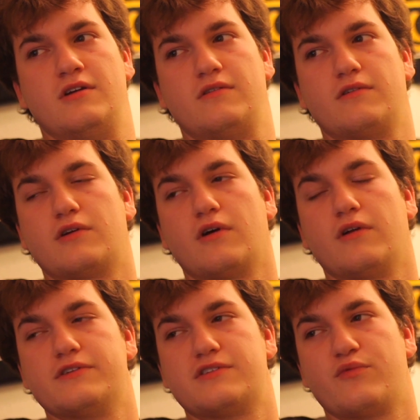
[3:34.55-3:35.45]

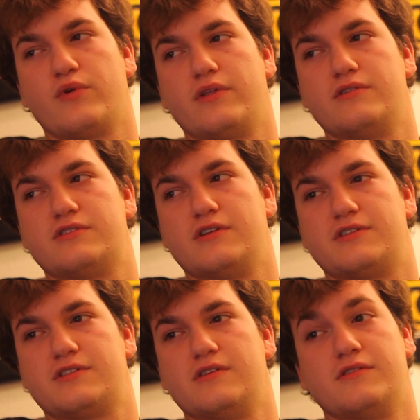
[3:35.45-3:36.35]
regardless of whether such
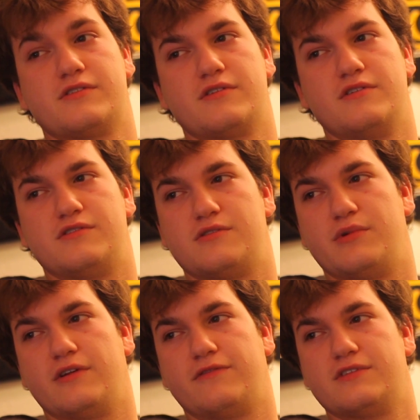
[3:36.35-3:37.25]
cells are used to
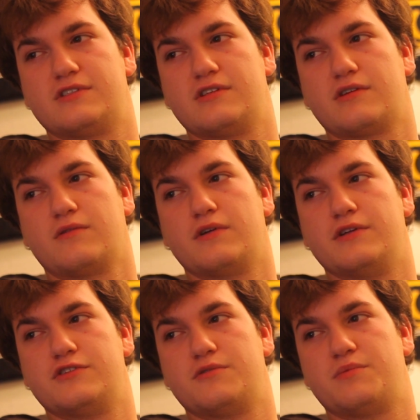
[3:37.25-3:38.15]
benefit sick or
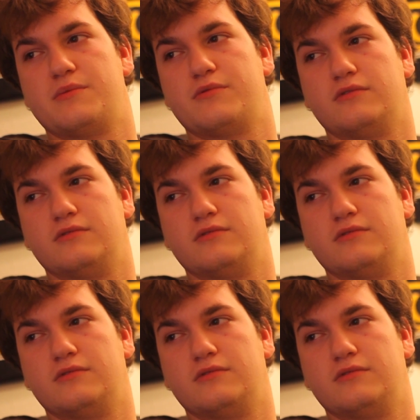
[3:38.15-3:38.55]
injured people.